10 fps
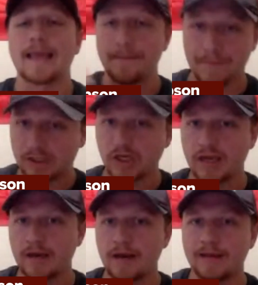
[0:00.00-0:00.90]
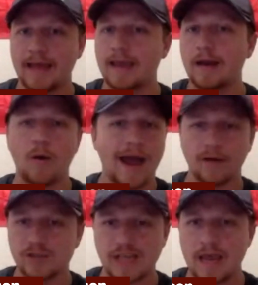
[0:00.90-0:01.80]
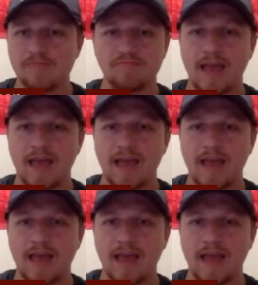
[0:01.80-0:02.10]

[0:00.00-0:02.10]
like a Michigan, like an Ohio State,